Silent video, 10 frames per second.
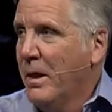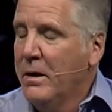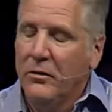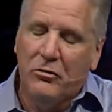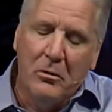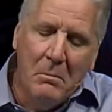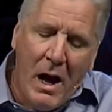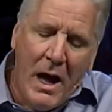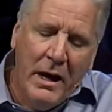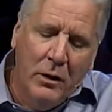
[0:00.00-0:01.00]

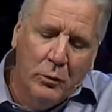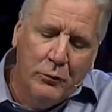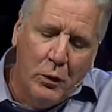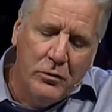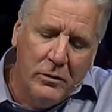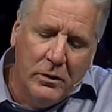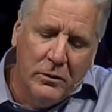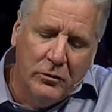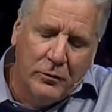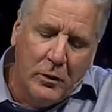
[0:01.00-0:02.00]
Shemaiah, referred to there in
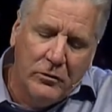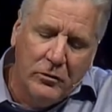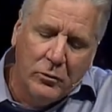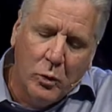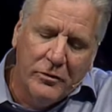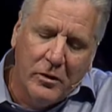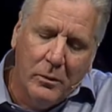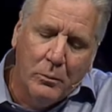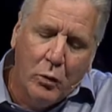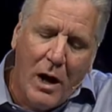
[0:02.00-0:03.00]
those verses, was a
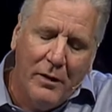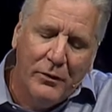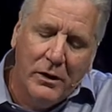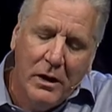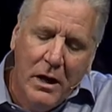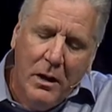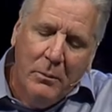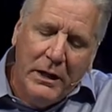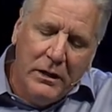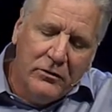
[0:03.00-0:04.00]
prophet,
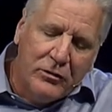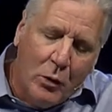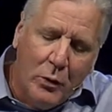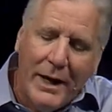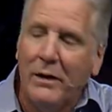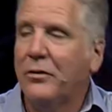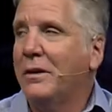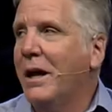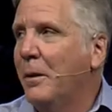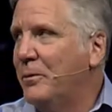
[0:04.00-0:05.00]
but he had sold out to
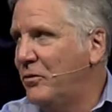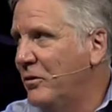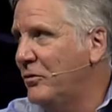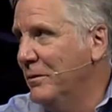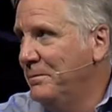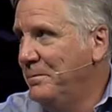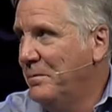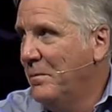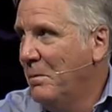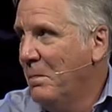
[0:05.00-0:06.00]
the opposition.
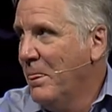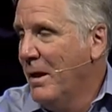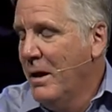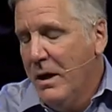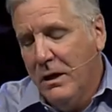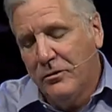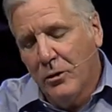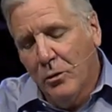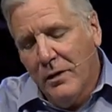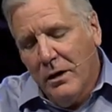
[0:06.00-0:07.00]
And
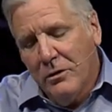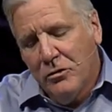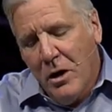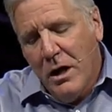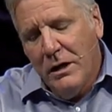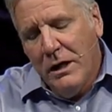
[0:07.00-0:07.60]
so they're trying,